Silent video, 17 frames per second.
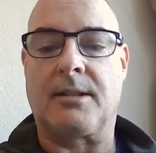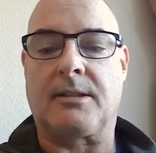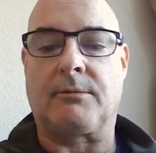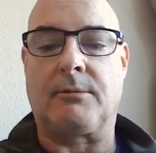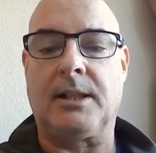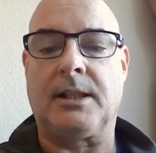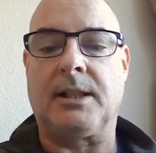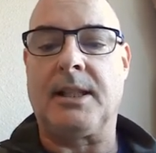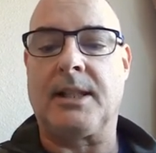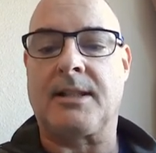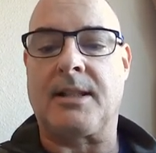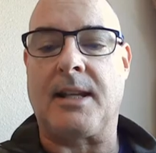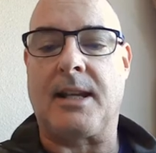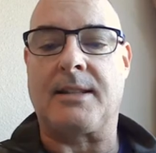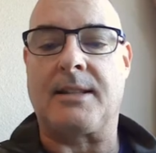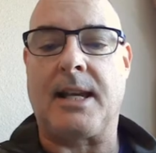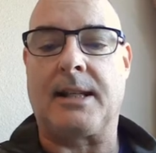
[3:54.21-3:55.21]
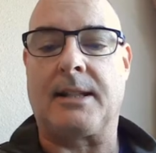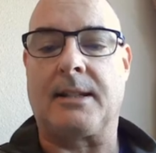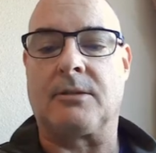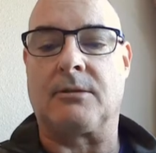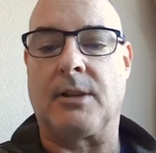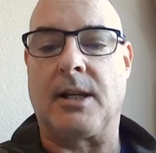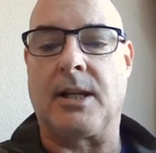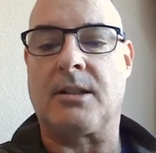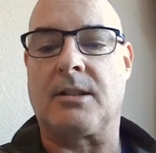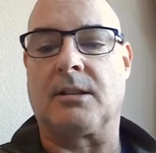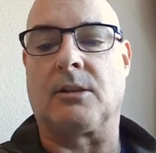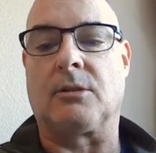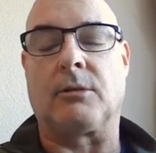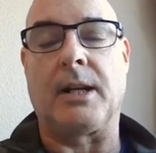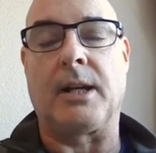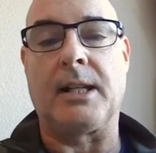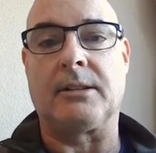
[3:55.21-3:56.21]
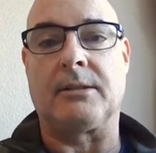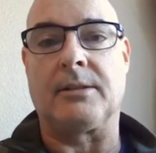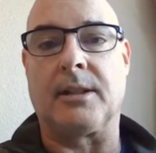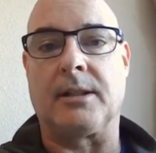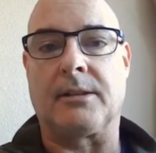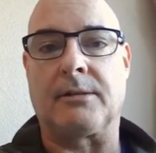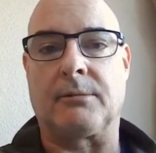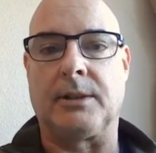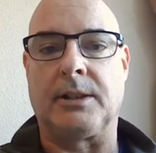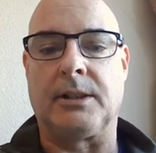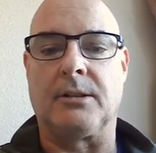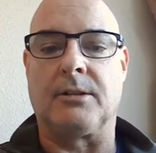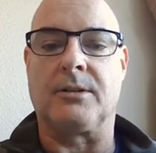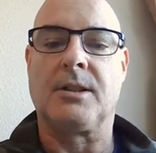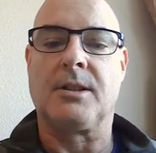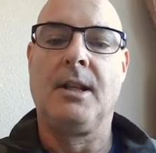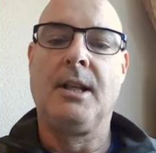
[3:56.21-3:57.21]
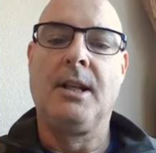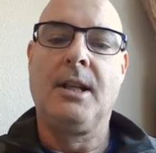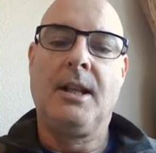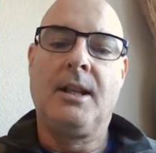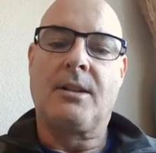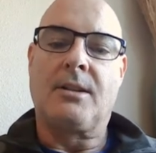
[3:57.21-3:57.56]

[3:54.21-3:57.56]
Three leak sites had a duration greater than three years.